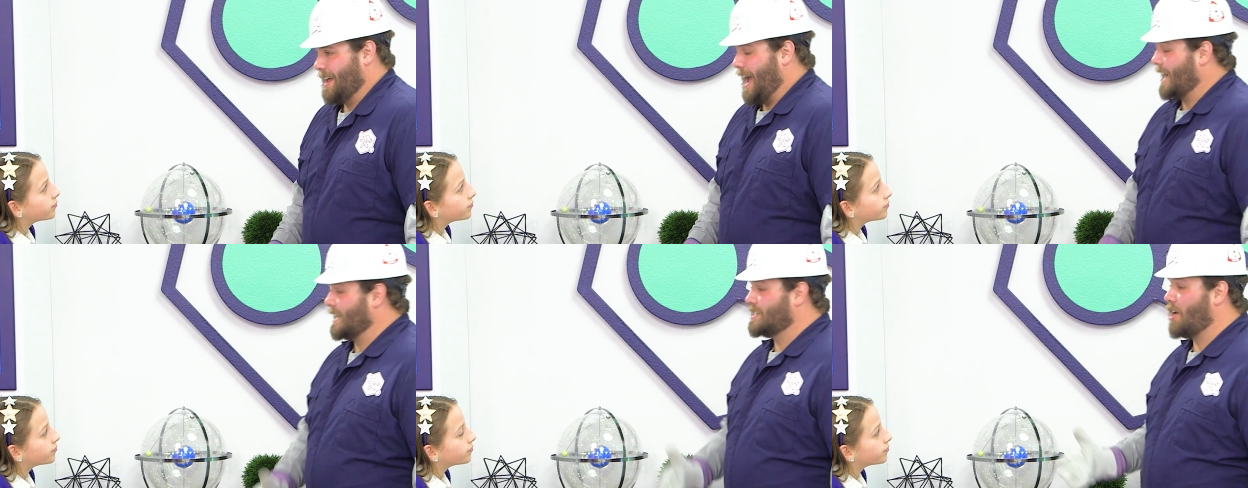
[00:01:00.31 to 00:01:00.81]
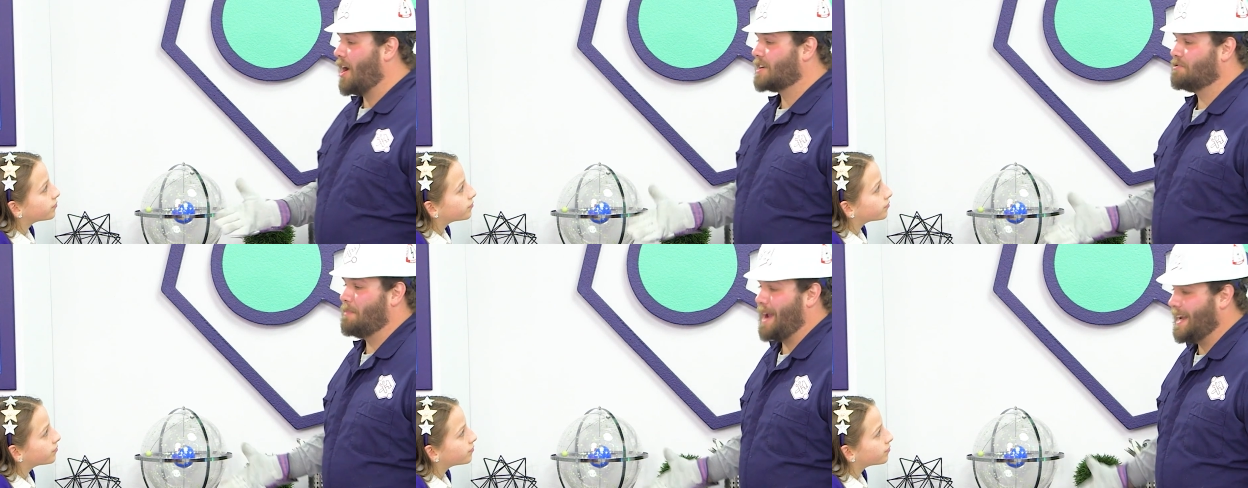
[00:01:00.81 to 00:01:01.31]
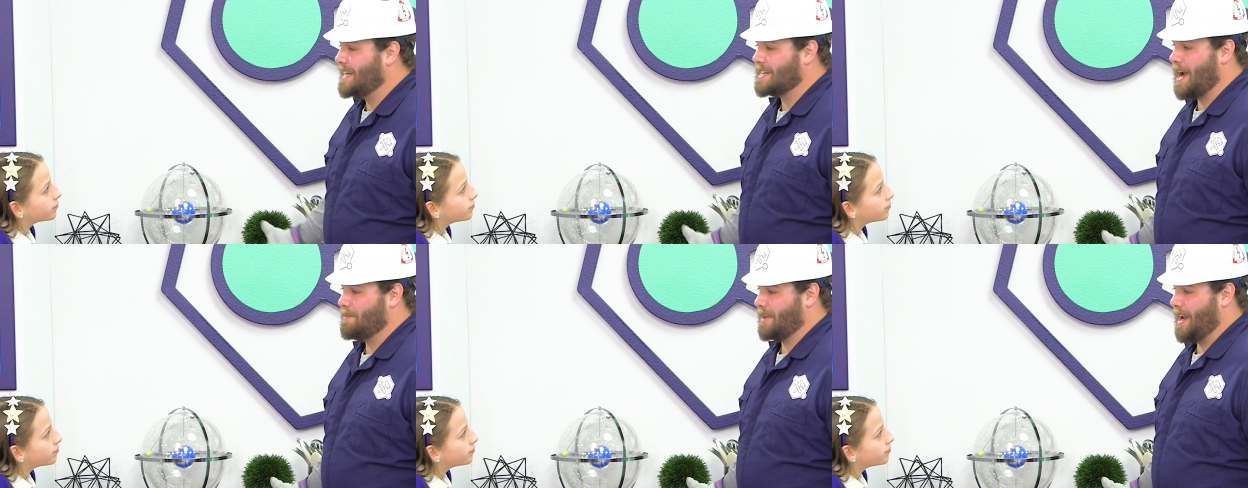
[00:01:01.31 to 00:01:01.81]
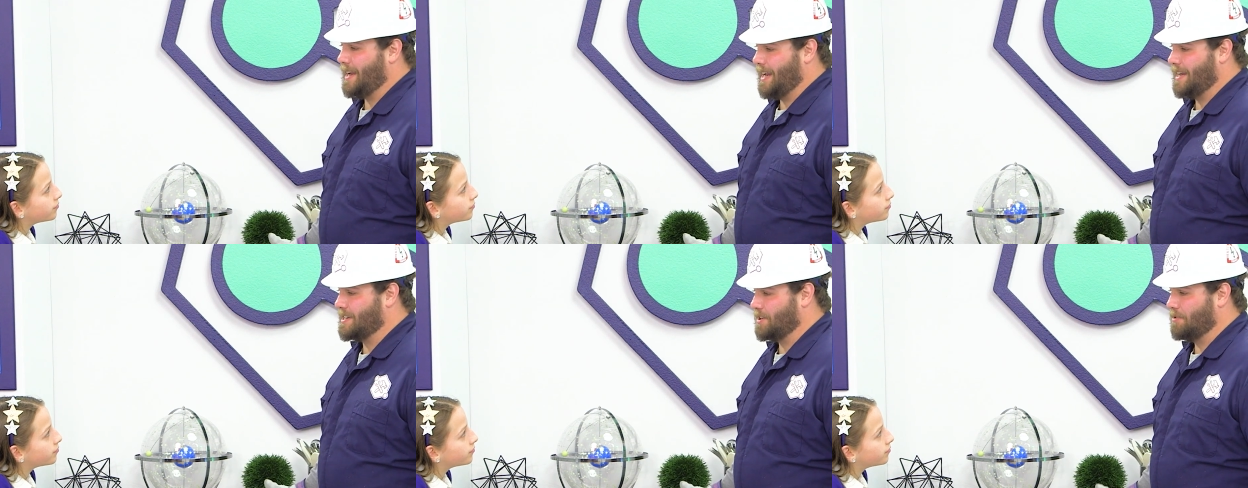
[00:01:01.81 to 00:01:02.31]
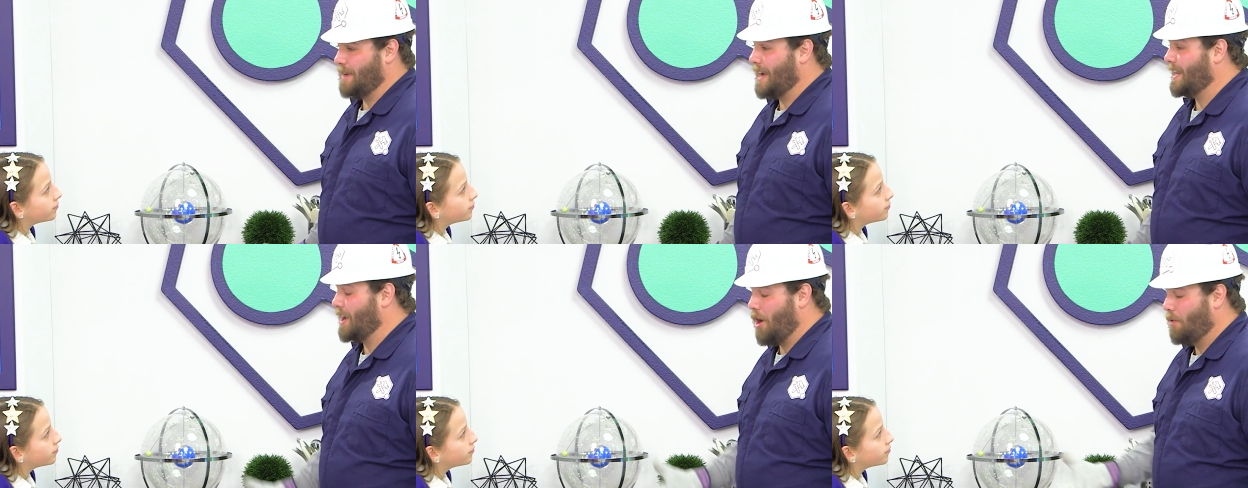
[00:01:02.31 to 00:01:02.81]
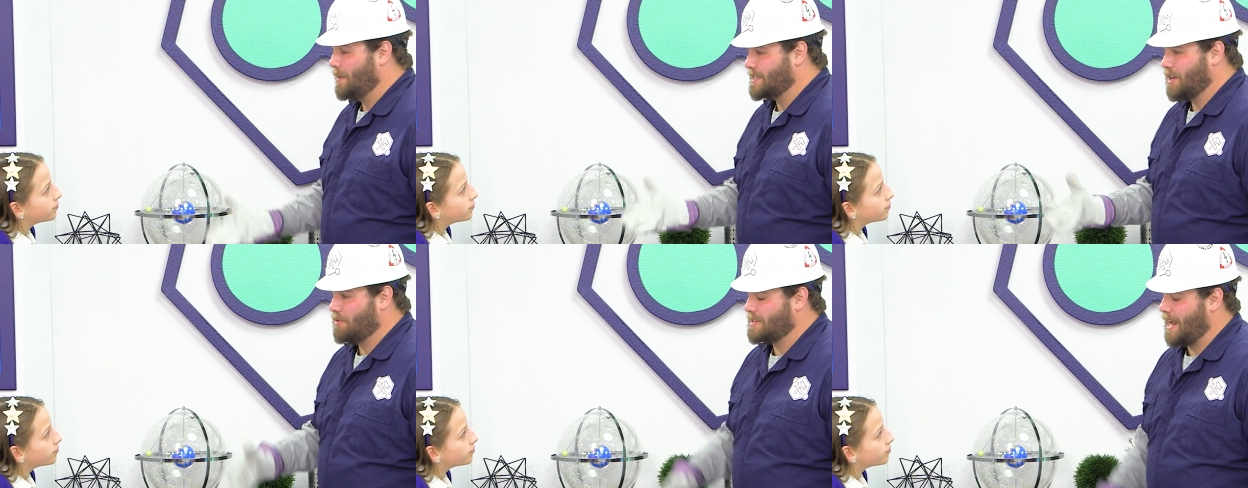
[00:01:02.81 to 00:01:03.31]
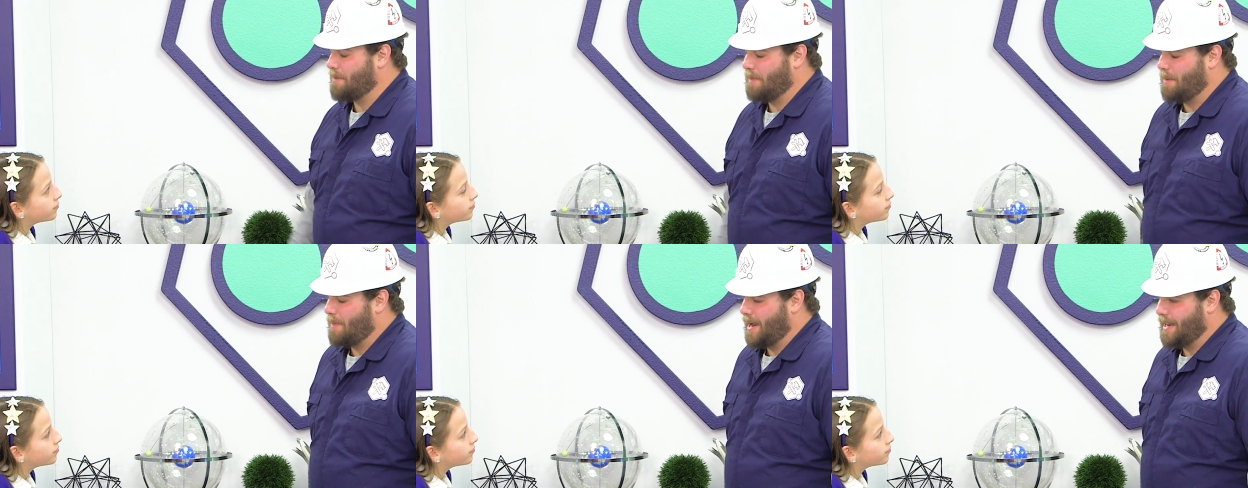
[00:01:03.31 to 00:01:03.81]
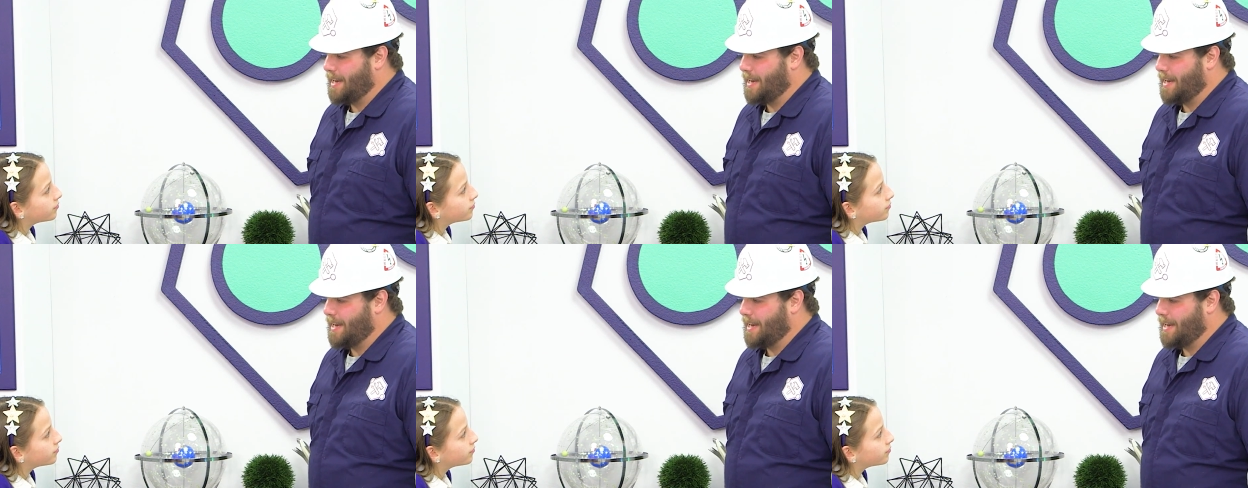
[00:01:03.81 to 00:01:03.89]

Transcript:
Speaker 1: I can talk to him anytime that I need to, and he always knows how to meet my